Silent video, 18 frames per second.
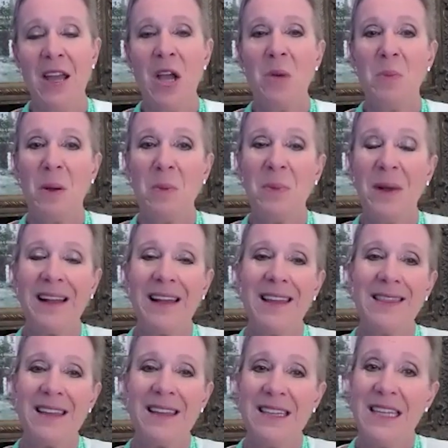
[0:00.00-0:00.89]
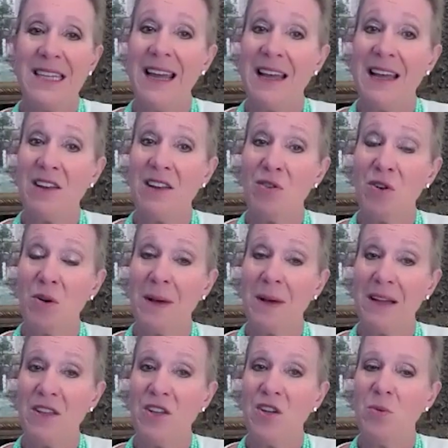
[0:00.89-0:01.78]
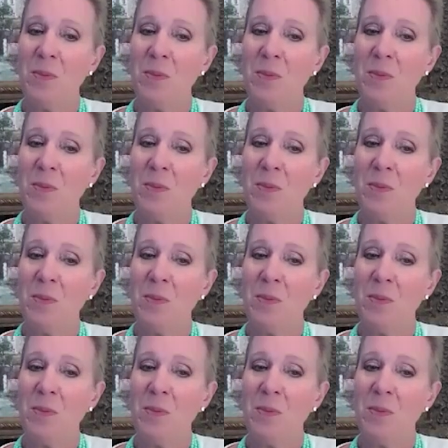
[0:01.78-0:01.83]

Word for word: But back in the day, I don't know about you,